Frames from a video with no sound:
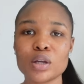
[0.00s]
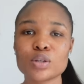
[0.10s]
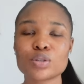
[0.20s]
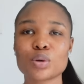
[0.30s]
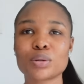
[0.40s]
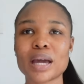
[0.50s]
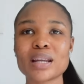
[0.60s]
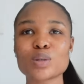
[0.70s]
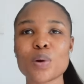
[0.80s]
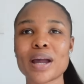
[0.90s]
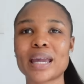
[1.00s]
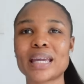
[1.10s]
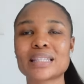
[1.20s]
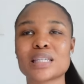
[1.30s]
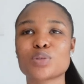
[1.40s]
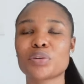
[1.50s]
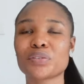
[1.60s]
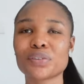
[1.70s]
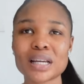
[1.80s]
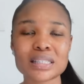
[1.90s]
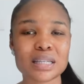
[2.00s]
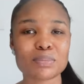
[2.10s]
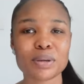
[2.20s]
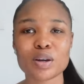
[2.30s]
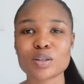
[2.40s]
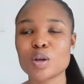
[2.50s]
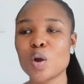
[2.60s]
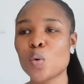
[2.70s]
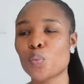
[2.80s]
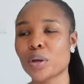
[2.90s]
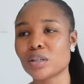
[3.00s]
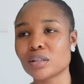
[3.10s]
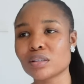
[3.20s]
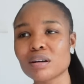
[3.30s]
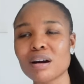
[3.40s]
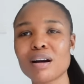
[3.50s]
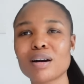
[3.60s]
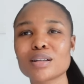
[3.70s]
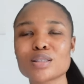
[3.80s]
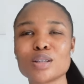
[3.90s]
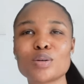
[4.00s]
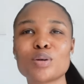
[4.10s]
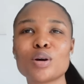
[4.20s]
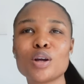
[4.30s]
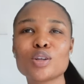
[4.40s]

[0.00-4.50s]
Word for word: so that is why it is reflecting, because when you look hot, you know,